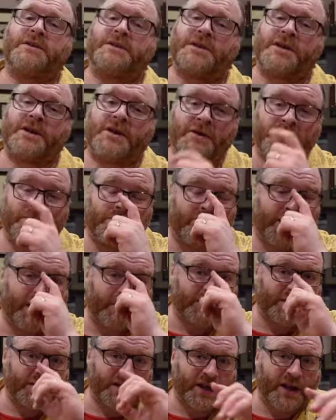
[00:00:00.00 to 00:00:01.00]
to
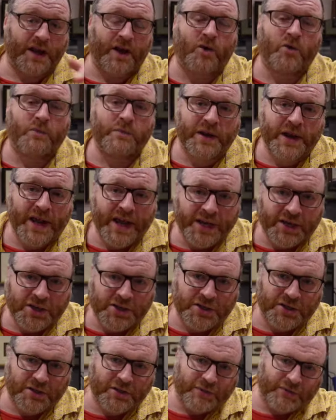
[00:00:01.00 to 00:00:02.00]
perhaps the
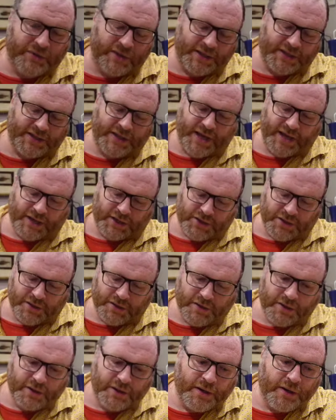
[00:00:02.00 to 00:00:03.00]
culmination of this
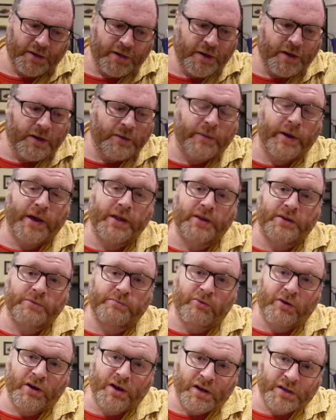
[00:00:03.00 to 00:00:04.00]
section, where the
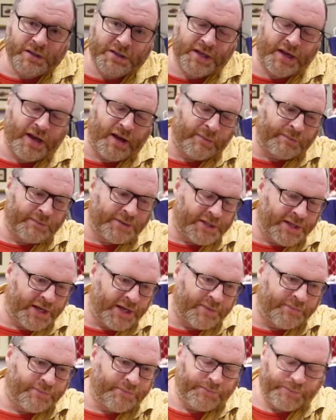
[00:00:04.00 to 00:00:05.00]
brass comes
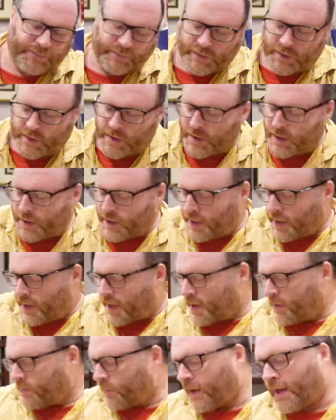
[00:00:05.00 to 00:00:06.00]
in.
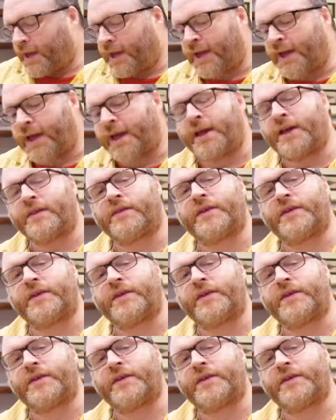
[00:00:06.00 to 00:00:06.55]
And we hear